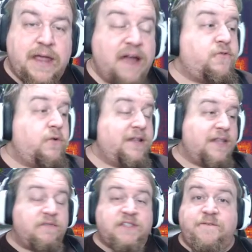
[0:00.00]
Everyone
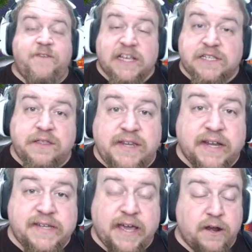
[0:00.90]
loves the face of the
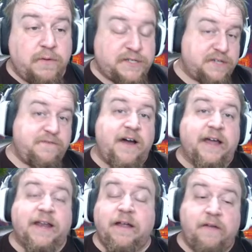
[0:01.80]
dictator, which is
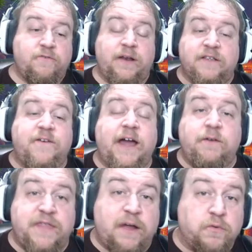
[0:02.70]
fine. Everyone is fine
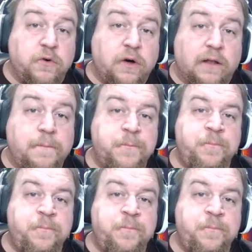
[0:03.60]
with that rule.